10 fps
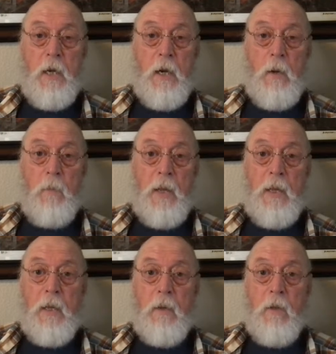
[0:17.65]
Um,
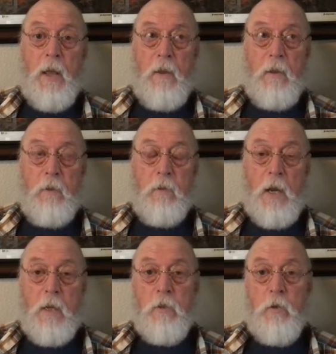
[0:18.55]
a
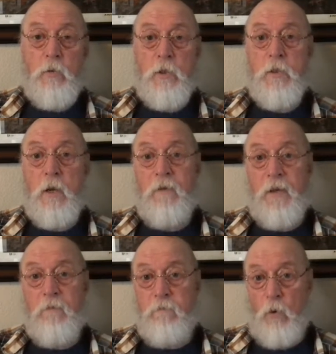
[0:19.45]
diagnosis of
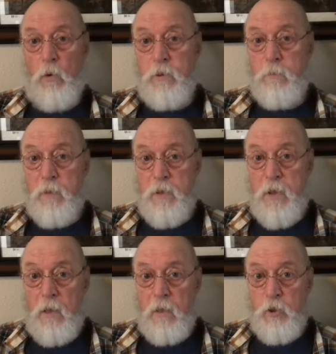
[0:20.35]
a false
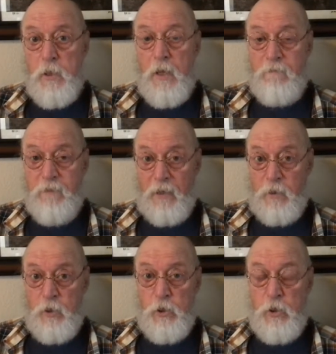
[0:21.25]
pathology, a
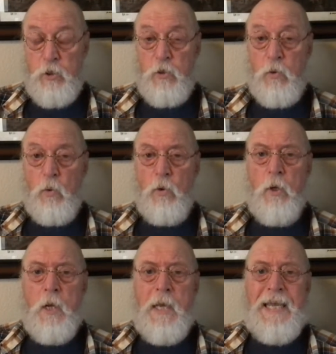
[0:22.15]
factitious disorder,